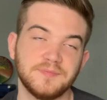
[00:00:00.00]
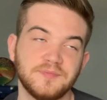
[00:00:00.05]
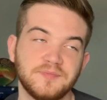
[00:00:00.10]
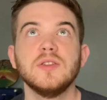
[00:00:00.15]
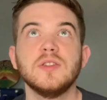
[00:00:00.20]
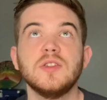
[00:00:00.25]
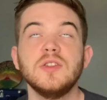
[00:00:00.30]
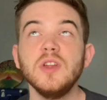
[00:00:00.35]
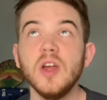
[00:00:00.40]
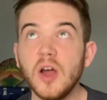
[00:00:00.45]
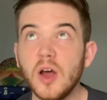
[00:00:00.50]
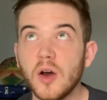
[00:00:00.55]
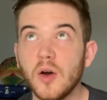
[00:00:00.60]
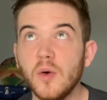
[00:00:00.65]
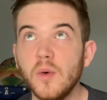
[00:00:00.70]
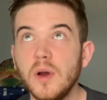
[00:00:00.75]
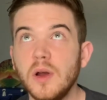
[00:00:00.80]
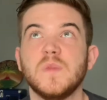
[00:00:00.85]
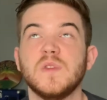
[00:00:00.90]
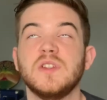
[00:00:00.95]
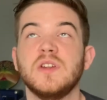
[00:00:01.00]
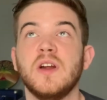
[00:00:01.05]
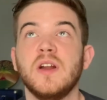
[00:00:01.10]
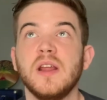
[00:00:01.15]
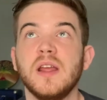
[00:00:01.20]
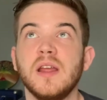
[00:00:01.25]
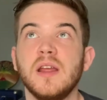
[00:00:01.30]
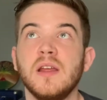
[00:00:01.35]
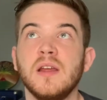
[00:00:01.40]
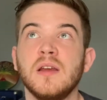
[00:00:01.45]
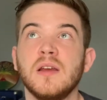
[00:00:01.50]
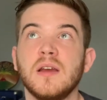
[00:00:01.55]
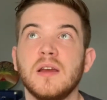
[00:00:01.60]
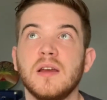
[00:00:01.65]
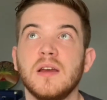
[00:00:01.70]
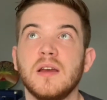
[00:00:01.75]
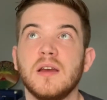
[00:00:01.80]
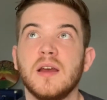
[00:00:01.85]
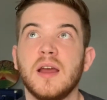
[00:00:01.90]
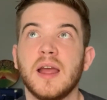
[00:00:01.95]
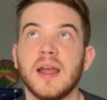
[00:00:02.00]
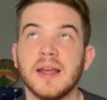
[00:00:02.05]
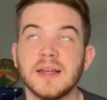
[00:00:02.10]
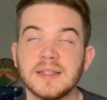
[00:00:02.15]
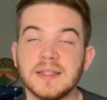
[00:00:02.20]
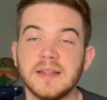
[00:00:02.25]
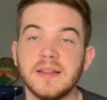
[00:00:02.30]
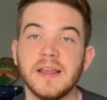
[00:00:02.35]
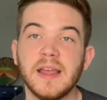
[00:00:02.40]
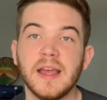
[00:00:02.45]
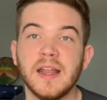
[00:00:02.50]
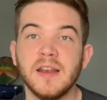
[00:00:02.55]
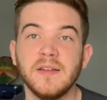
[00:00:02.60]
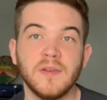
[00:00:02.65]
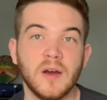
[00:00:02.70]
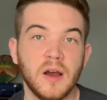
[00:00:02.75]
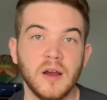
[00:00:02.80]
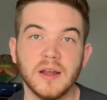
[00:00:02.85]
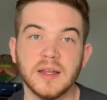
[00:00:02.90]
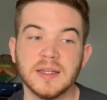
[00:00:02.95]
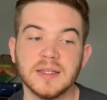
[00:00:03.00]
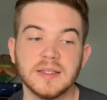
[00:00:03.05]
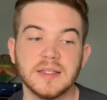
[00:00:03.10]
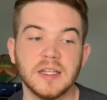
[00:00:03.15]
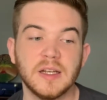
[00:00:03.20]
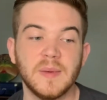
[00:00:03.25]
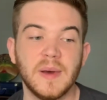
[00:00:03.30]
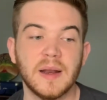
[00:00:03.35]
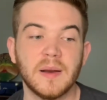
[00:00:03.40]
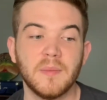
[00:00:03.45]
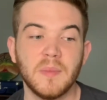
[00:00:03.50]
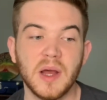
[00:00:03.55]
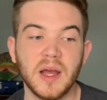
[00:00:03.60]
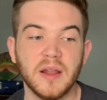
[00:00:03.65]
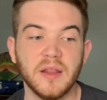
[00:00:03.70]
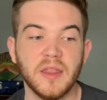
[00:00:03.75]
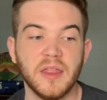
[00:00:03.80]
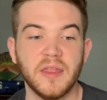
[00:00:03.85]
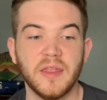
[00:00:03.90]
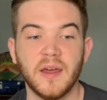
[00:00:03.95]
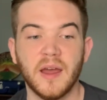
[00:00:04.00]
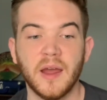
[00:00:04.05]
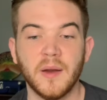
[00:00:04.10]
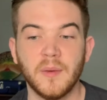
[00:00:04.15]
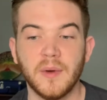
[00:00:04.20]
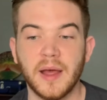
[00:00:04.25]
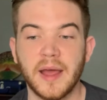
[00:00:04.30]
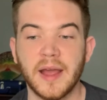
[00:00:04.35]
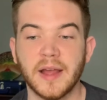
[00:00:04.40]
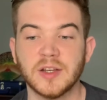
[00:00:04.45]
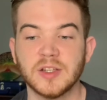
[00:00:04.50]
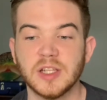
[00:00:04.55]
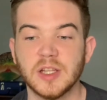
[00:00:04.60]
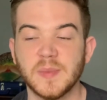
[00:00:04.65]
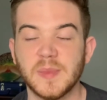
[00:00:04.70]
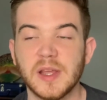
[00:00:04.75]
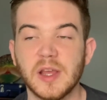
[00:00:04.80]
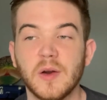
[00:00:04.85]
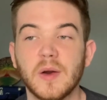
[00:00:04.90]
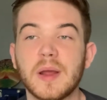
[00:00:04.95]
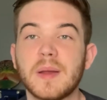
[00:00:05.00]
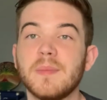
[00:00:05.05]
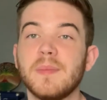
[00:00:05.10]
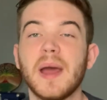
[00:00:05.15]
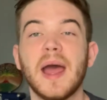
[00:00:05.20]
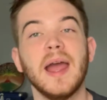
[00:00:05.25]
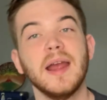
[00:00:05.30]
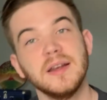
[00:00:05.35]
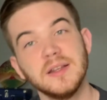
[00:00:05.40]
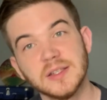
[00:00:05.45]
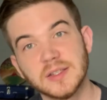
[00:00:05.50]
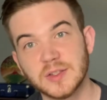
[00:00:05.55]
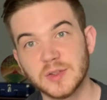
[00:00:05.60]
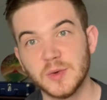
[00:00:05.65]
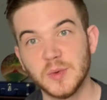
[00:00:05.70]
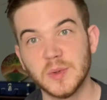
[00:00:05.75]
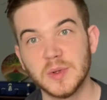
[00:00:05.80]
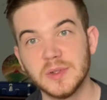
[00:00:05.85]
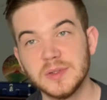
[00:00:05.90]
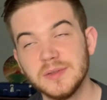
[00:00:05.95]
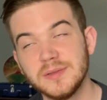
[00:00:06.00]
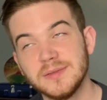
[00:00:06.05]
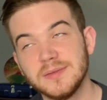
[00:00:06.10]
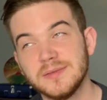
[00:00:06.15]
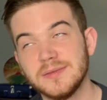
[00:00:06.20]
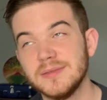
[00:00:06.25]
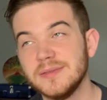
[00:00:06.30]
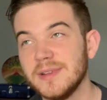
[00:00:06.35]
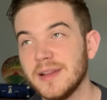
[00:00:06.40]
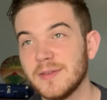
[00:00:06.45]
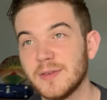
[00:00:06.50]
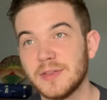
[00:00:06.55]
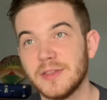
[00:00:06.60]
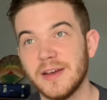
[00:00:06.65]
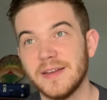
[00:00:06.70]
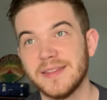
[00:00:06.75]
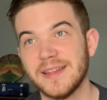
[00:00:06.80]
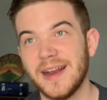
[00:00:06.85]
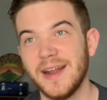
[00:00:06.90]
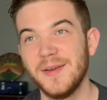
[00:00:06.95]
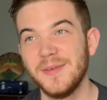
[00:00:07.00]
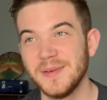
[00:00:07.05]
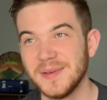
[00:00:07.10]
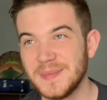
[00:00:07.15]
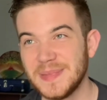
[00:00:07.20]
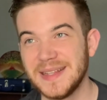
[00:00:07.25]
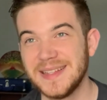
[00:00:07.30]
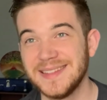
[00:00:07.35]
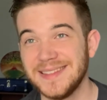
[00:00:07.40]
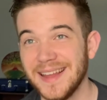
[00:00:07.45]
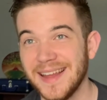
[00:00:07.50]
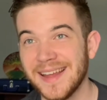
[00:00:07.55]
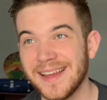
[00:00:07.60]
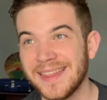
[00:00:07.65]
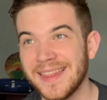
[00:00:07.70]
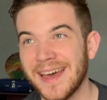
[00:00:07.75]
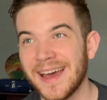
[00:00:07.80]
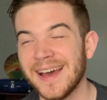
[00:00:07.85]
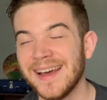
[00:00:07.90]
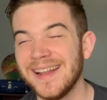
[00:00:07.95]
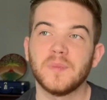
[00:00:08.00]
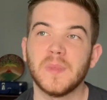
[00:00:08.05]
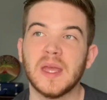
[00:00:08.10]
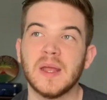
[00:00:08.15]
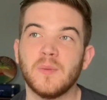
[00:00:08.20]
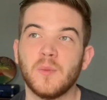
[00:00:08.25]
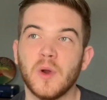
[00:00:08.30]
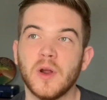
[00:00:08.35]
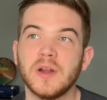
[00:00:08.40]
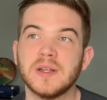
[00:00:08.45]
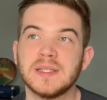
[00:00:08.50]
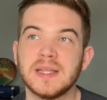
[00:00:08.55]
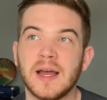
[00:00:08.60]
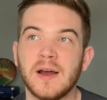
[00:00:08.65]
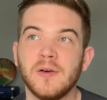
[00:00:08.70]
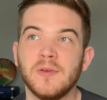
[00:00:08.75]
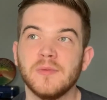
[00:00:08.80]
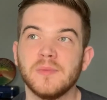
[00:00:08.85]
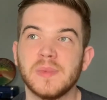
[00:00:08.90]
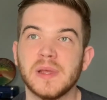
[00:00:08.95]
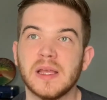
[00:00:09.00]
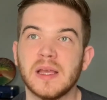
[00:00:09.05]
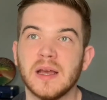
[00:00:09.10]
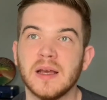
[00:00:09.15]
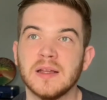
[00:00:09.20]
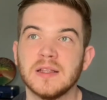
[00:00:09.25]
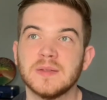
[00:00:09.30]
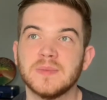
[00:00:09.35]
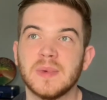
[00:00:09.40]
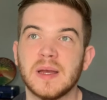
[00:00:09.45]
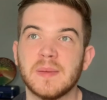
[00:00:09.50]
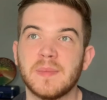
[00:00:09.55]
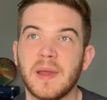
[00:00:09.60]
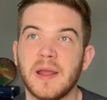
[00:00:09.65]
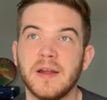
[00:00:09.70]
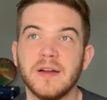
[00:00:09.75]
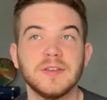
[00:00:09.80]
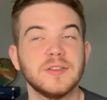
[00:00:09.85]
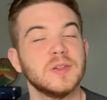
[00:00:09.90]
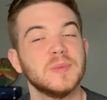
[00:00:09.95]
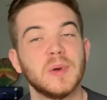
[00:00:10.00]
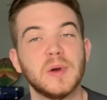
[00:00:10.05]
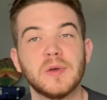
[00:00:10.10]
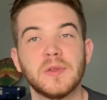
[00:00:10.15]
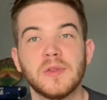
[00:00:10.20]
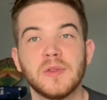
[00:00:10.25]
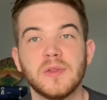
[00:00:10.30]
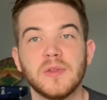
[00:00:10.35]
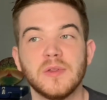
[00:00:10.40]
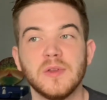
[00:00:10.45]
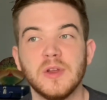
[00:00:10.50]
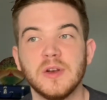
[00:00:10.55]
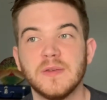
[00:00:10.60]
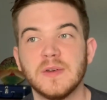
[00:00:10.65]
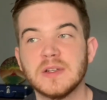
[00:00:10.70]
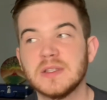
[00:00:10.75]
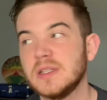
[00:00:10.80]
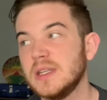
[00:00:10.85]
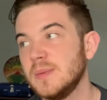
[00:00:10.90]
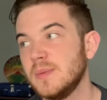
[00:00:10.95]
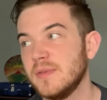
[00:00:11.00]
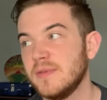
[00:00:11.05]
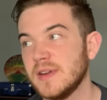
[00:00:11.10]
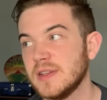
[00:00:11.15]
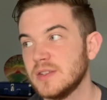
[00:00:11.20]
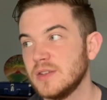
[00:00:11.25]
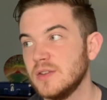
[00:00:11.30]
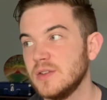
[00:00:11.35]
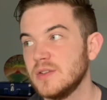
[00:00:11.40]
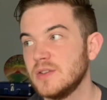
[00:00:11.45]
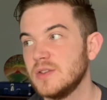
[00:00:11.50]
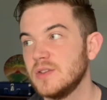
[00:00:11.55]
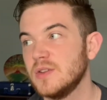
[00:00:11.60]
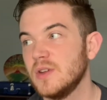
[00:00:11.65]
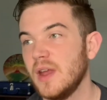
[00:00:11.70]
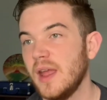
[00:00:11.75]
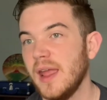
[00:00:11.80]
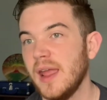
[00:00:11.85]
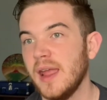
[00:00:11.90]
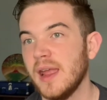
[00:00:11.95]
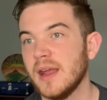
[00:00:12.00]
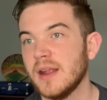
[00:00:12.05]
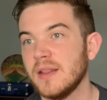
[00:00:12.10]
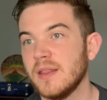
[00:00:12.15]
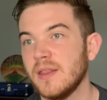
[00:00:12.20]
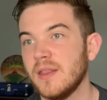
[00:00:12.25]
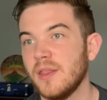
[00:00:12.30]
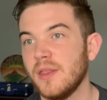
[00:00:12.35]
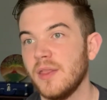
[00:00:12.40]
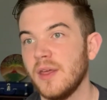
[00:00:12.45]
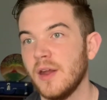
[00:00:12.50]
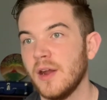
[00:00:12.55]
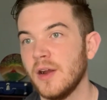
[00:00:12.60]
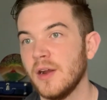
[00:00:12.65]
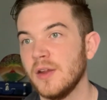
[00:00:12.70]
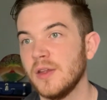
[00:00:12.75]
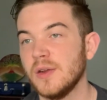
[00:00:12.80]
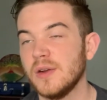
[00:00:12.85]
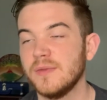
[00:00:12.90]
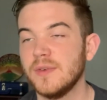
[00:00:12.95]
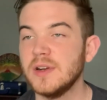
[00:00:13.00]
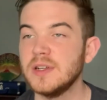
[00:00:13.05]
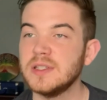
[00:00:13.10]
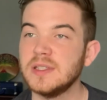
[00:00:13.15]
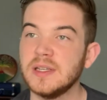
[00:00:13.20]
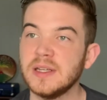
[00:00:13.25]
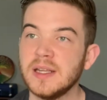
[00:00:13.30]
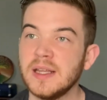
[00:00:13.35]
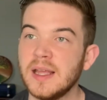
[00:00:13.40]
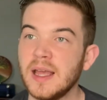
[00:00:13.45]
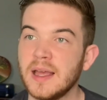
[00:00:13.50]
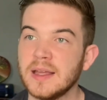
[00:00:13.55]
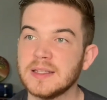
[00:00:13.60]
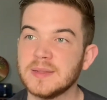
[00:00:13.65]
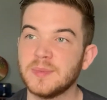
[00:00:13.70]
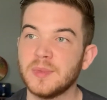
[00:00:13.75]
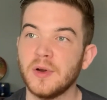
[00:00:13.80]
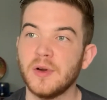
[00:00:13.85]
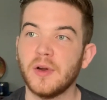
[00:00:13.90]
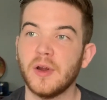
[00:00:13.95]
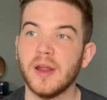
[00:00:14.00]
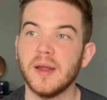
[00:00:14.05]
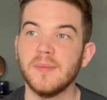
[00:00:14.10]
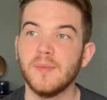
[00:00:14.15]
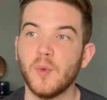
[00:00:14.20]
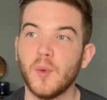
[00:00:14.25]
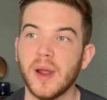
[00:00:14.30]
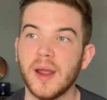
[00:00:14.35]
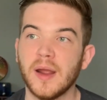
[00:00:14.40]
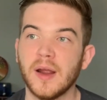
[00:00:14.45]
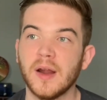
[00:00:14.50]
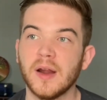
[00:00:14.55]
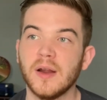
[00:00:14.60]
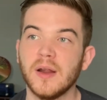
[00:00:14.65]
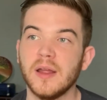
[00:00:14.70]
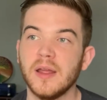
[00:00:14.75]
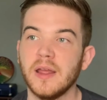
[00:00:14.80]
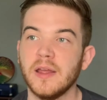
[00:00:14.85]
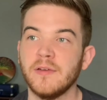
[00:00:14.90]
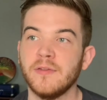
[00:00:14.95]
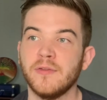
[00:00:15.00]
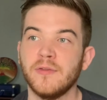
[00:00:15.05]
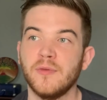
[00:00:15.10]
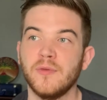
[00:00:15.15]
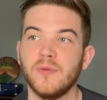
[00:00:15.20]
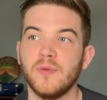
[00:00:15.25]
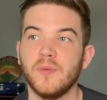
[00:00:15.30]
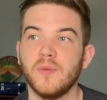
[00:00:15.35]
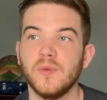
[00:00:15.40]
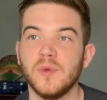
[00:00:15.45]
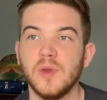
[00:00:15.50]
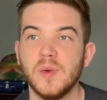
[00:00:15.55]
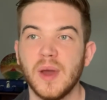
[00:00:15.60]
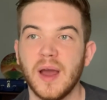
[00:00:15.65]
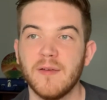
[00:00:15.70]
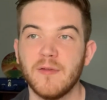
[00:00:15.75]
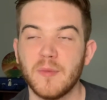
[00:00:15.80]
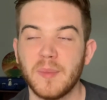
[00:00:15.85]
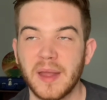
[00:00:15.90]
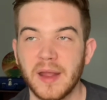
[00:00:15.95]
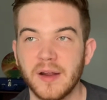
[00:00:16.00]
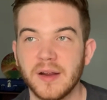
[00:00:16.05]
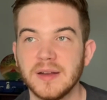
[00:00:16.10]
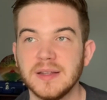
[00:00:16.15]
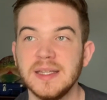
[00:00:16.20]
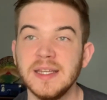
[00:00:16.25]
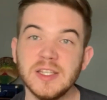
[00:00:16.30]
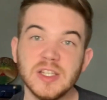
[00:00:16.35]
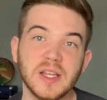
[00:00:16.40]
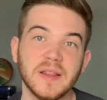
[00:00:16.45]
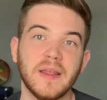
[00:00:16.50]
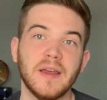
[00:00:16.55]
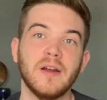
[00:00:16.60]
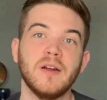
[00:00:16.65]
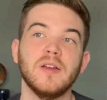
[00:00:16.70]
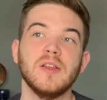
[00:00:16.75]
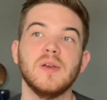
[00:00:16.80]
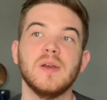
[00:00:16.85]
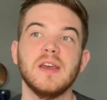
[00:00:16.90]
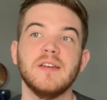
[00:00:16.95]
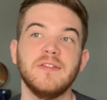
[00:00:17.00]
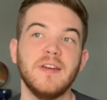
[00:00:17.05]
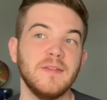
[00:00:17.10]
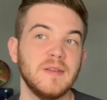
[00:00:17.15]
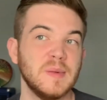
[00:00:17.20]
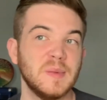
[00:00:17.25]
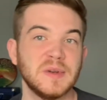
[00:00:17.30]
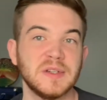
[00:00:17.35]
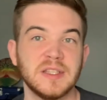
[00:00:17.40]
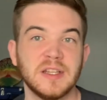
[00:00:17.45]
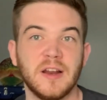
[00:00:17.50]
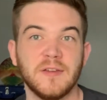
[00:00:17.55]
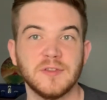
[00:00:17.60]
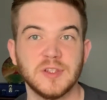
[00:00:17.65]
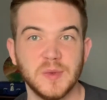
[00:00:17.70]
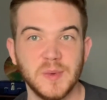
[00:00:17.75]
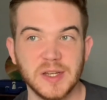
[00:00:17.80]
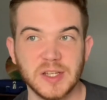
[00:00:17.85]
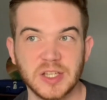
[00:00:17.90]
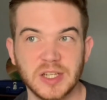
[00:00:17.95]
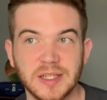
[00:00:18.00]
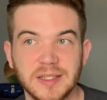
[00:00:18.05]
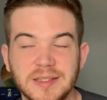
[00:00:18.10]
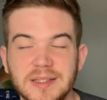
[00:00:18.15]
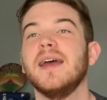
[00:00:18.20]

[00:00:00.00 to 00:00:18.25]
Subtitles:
So, starting, I guess, at the end of August, in about a month, I will actually be going back to school. Never thought that I would be saying that. It works out because my parents are both university professors, and their university has a program where if you have a parent teaching there, you get 50% off tuition.